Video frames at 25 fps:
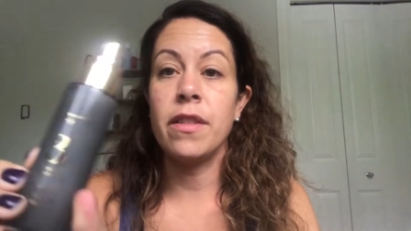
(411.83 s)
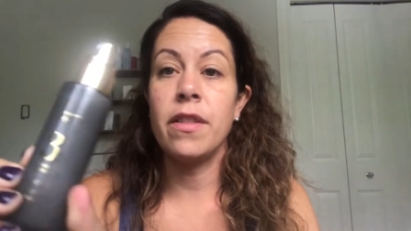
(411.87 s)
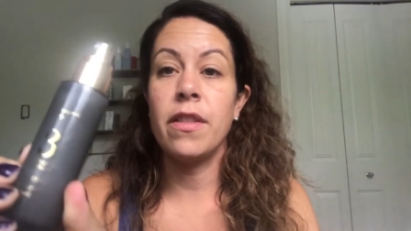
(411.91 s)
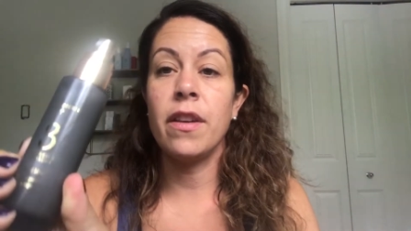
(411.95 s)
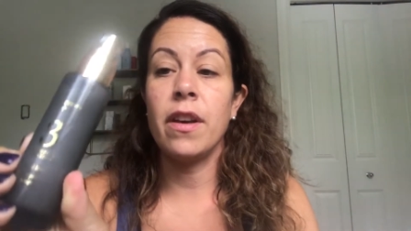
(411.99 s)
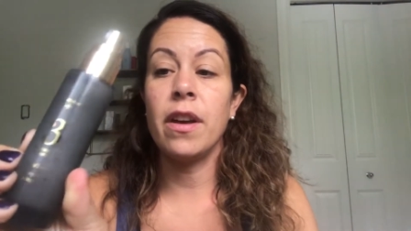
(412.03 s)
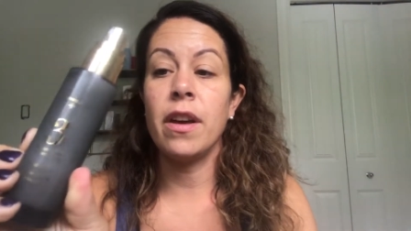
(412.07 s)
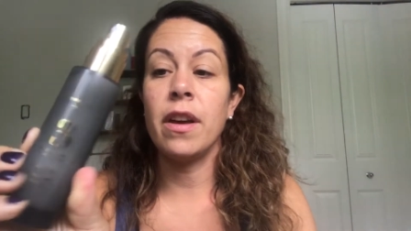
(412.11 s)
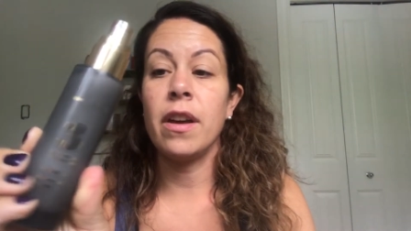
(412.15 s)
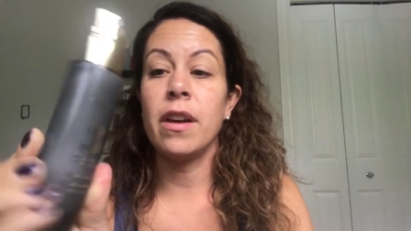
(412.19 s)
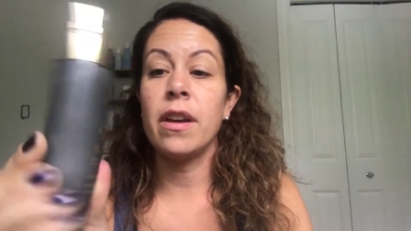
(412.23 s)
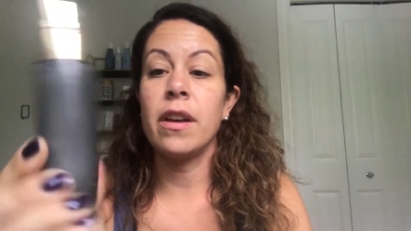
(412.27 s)
the
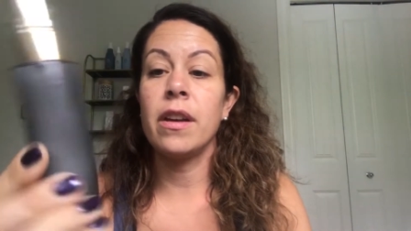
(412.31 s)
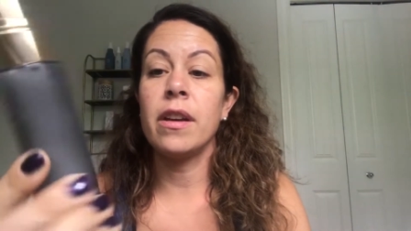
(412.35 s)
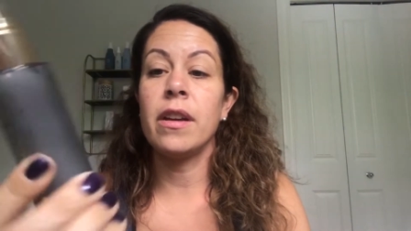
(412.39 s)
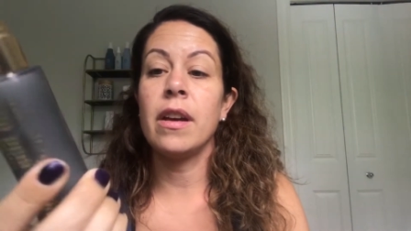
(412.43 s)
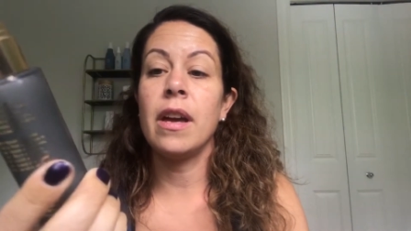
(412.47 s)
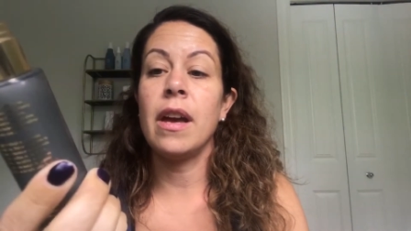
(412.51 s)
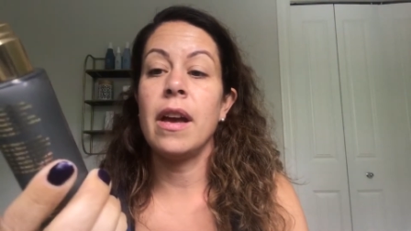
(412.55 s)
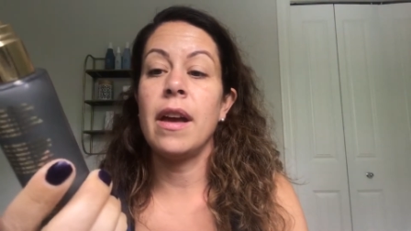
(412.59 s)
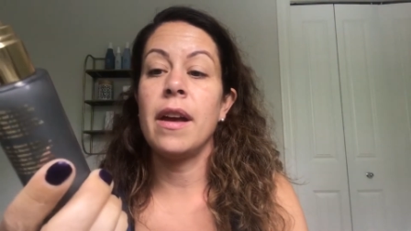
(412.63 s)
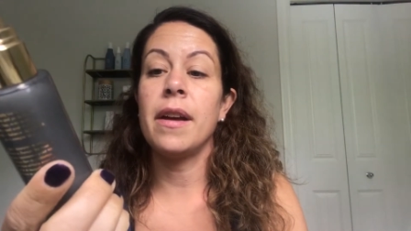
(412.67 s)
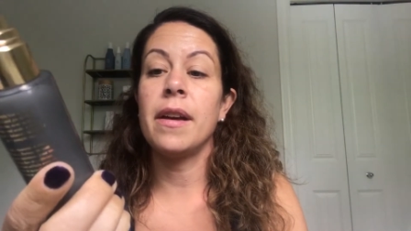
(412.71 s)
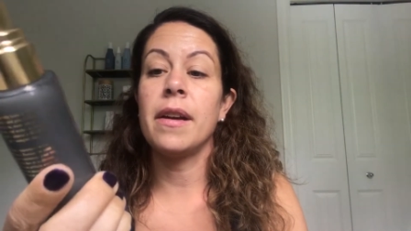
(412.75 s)

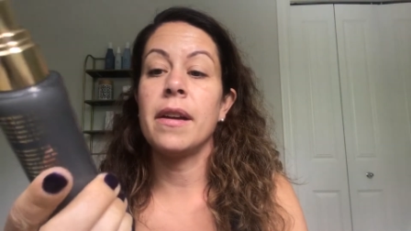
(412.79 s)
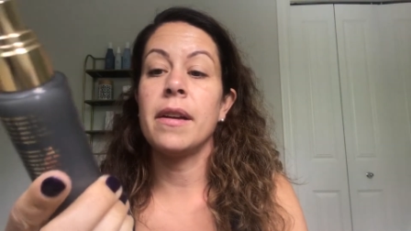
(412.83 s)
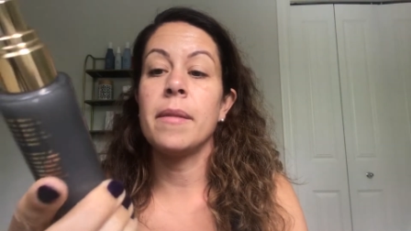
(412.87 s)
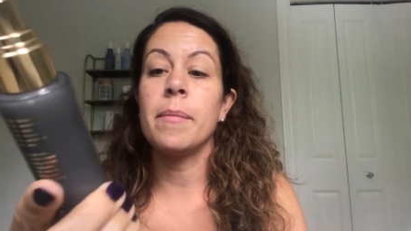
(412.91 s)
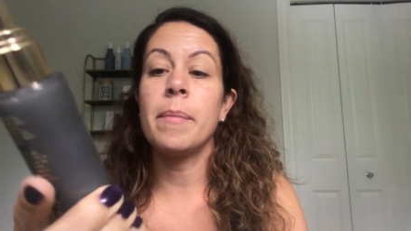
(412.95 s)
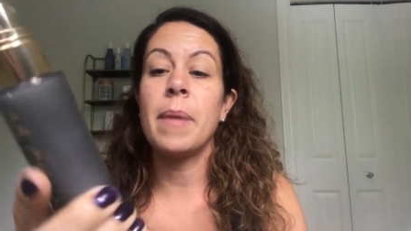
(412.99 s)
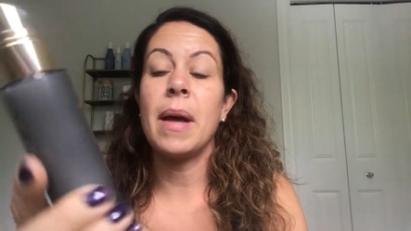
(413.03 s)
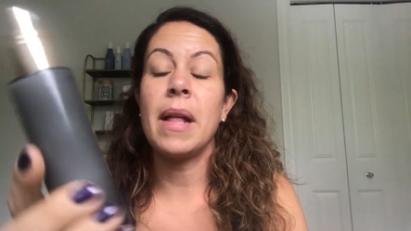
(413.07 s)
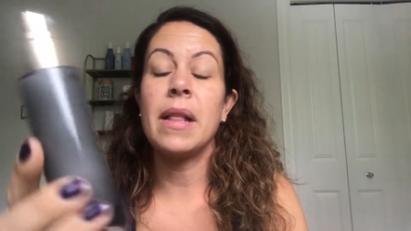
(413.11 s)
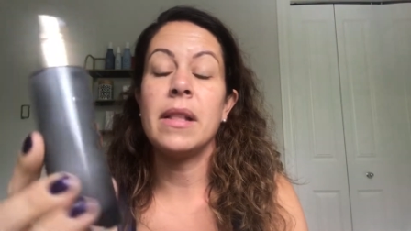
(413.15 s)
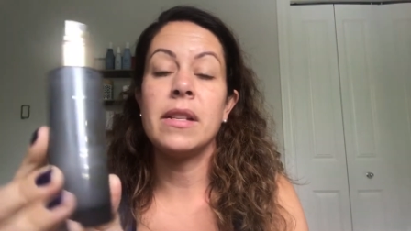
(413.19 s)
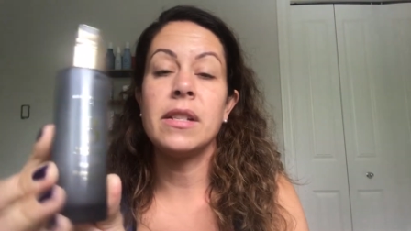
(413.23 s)
uh,
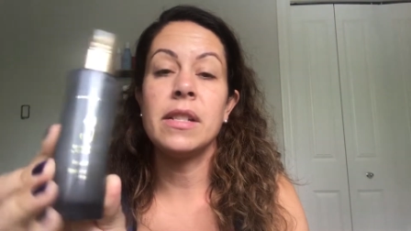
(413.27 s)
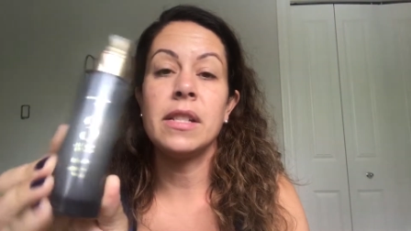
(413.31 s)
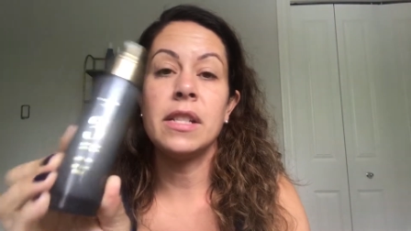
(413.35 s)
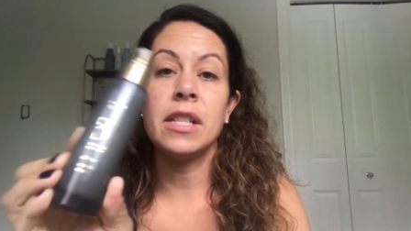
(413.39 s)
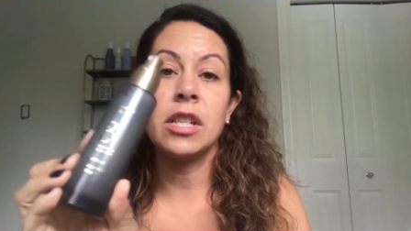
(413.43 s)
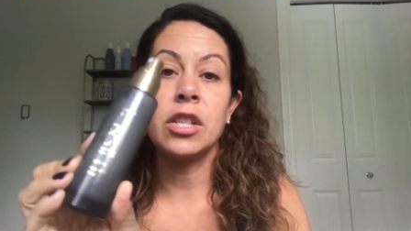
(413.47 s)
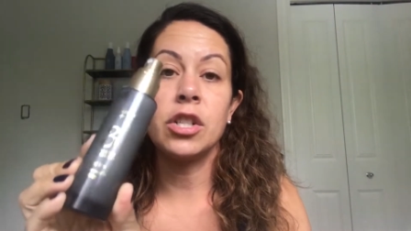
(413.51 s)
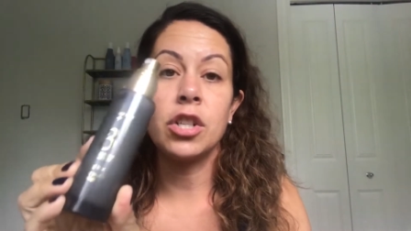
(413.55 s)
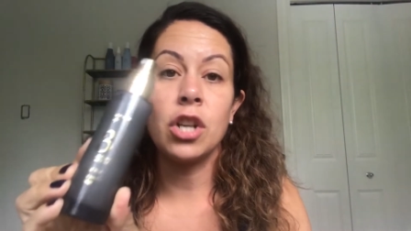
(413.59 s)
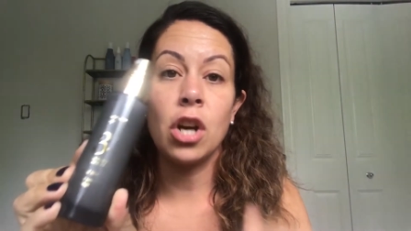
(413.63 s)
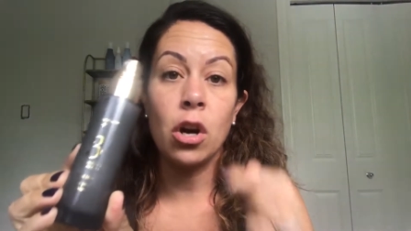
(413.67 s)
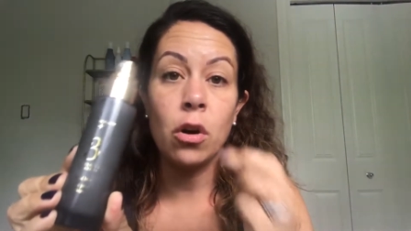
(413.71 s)

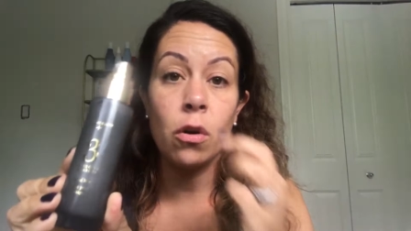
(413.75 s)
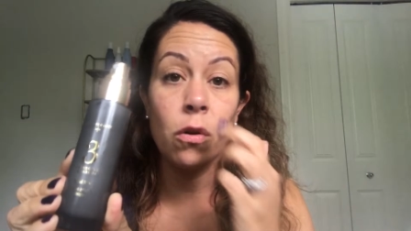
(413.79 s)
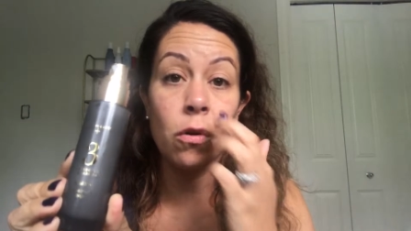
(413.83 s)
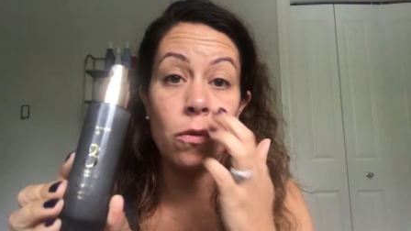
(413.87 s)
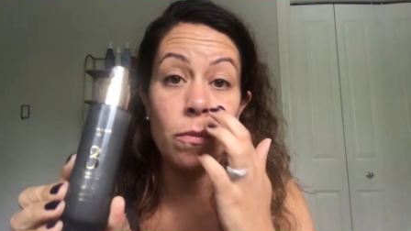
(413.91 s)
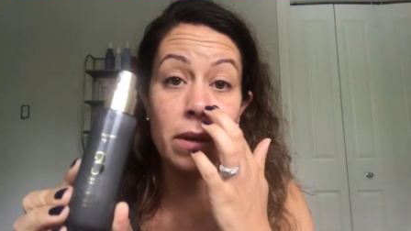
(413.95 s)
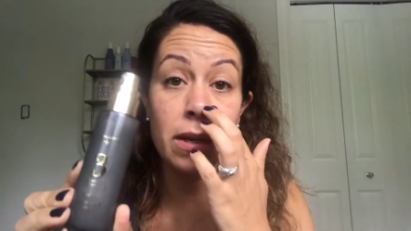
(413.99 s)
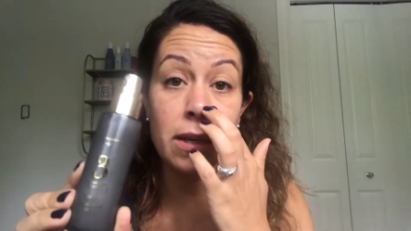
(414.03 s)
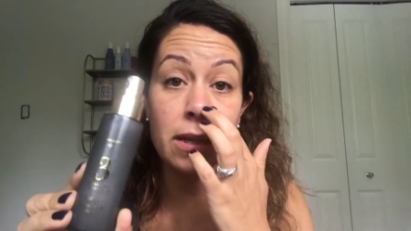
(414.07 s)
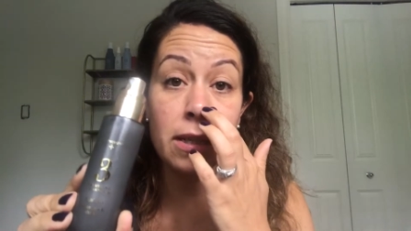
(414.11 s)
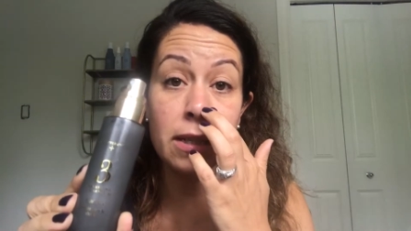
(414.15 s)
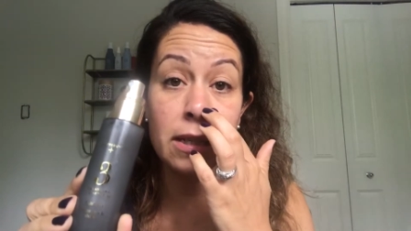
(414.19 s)
balancing charcoal
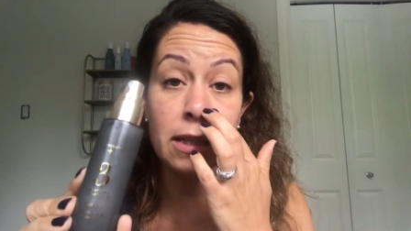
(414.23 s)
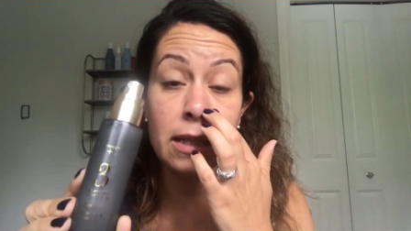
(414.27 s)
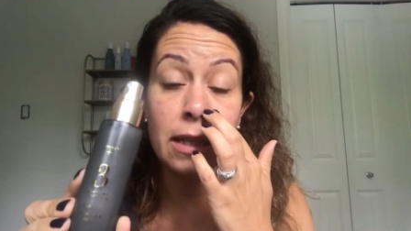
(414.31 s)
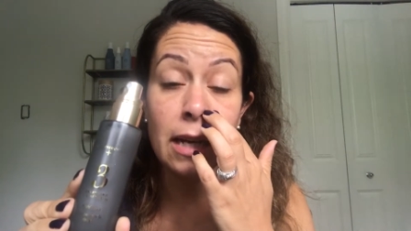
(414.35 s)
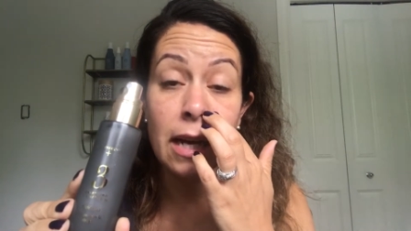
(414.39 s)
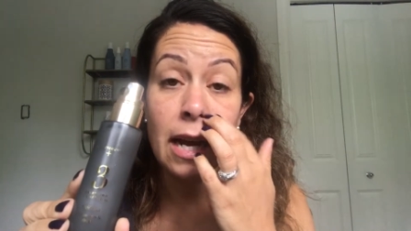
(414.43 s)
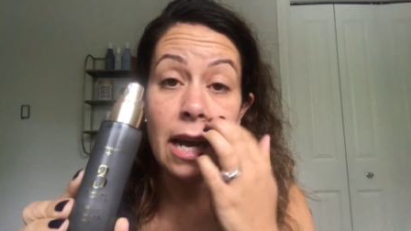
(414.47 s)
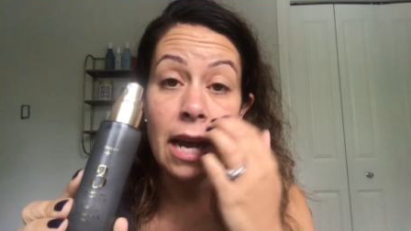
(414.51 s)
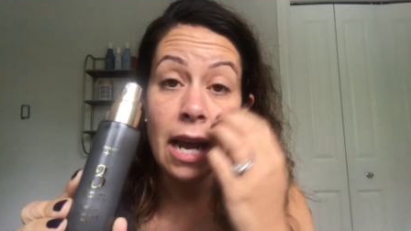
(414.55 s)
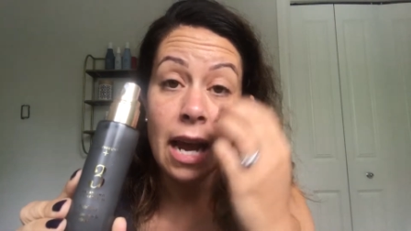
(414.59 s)
mist.